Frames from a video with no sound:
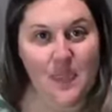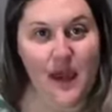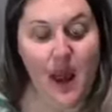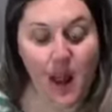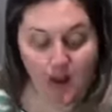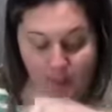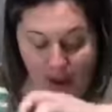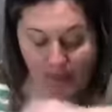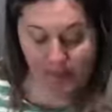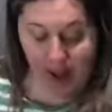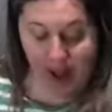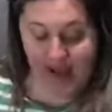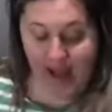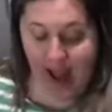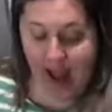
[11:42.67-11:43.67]

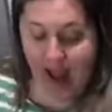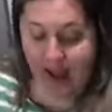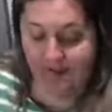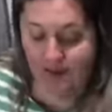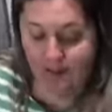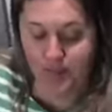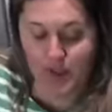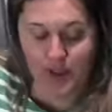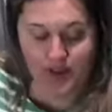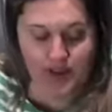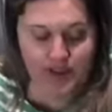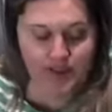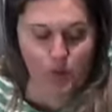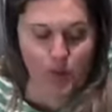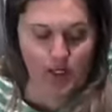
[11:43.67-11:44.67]
Patty, I haven't put
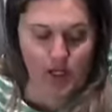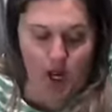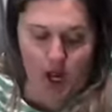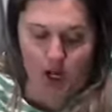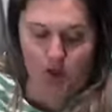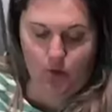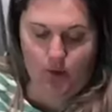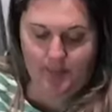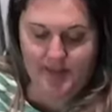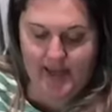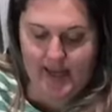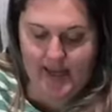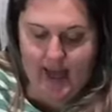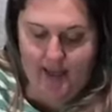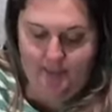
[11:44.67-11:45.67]
this one on the
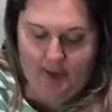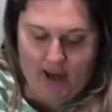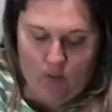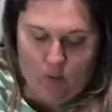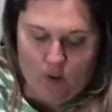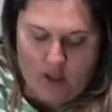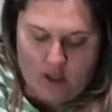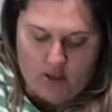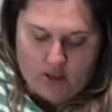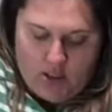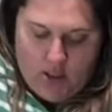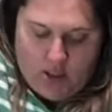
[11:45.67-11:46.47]
website yet, but I will